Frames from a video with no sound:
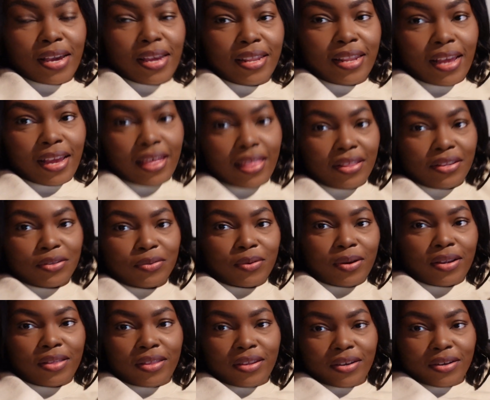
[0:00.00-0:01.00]
and Ayla's
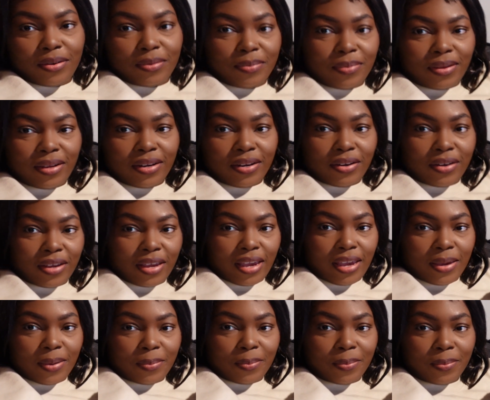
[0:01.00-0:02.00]
right there playing their
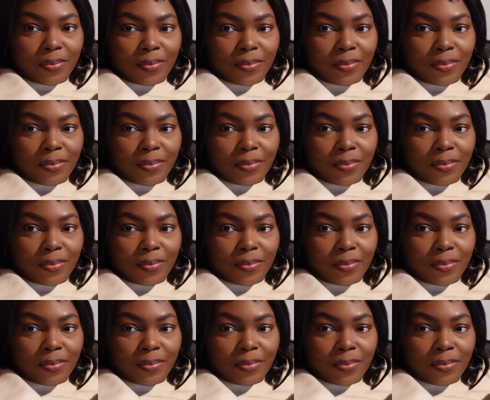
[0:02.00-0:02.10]
game.